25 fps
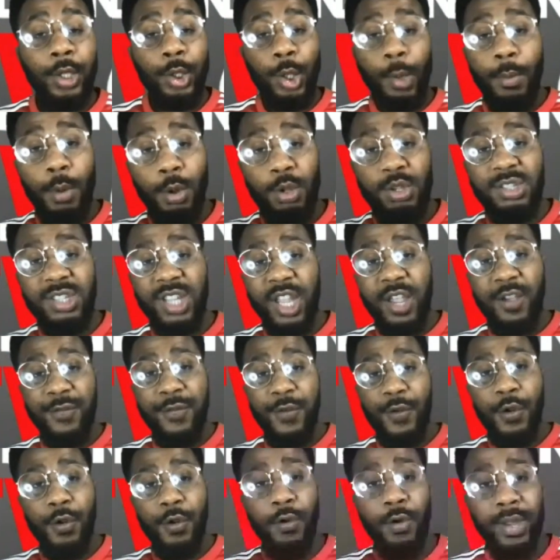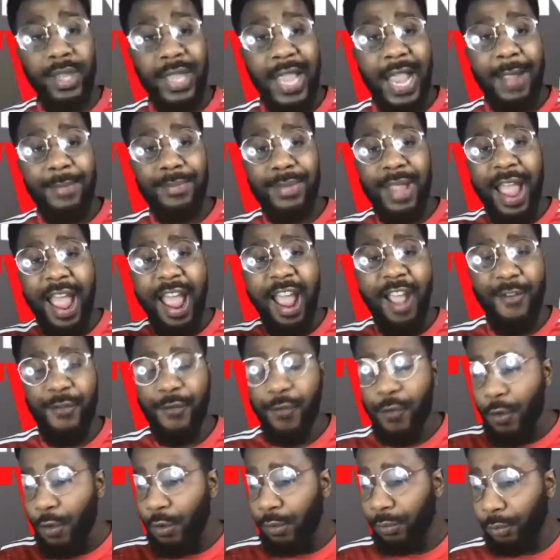The most difficult game that I
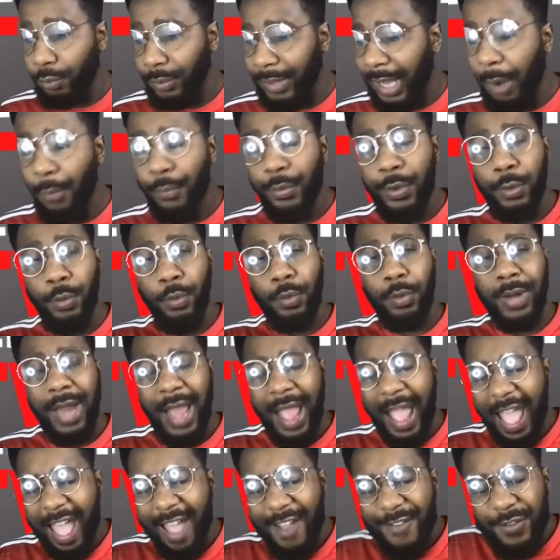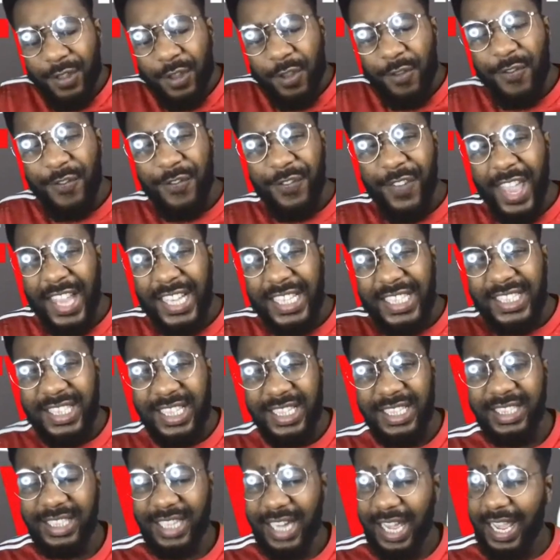thought that we would have to face
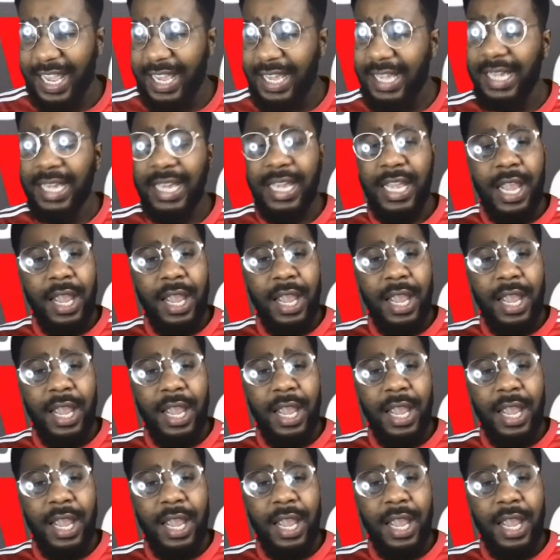today.